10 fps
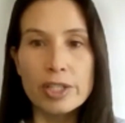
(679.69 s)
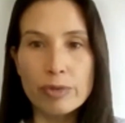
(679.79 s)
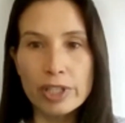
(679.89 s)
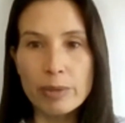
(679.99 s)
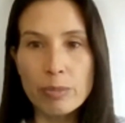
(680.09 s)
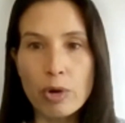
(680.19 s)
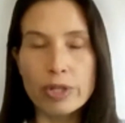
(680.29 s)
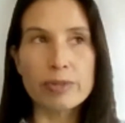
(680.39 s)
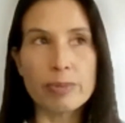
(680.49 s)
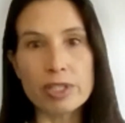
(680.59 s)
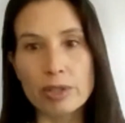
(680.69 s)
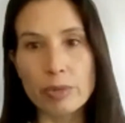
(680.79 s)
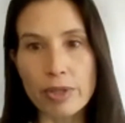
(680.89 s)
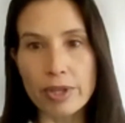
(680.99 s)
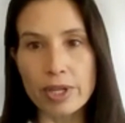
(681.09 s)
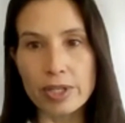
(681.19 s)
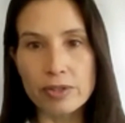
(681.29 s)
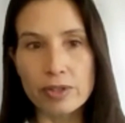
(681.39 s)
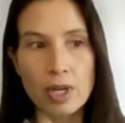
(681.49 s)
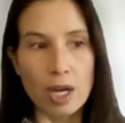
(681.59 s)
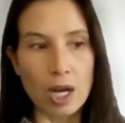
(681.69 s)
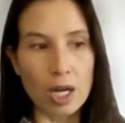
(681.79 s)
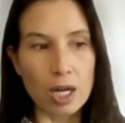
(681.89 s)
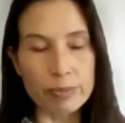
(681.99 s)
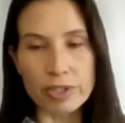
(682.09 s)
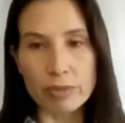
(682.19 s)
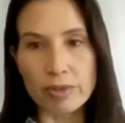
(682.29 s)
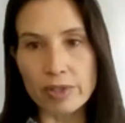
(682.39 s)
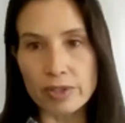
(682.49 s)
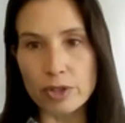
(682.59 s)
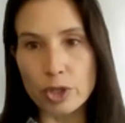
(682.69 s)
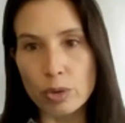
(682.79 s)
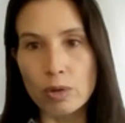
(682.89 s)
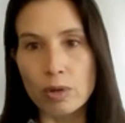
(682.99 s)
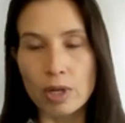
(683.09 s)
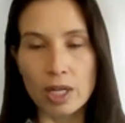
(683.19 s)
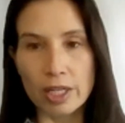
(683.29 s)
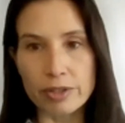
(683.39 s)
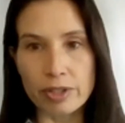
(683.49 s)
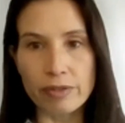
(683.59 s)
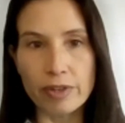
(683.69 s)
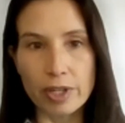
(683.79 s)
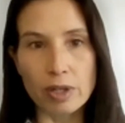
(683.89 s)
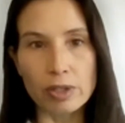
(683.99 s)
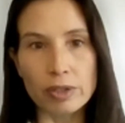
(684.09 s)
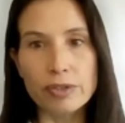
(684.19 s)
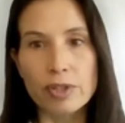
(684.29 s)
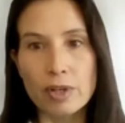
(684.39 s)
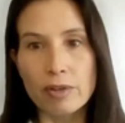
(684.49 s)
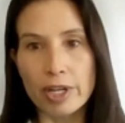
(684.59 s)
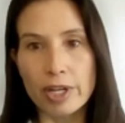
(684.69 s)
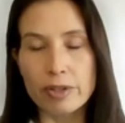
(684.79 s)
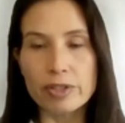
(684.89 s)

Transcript: It's really important, especially with these, some of these new electric vehicles, right?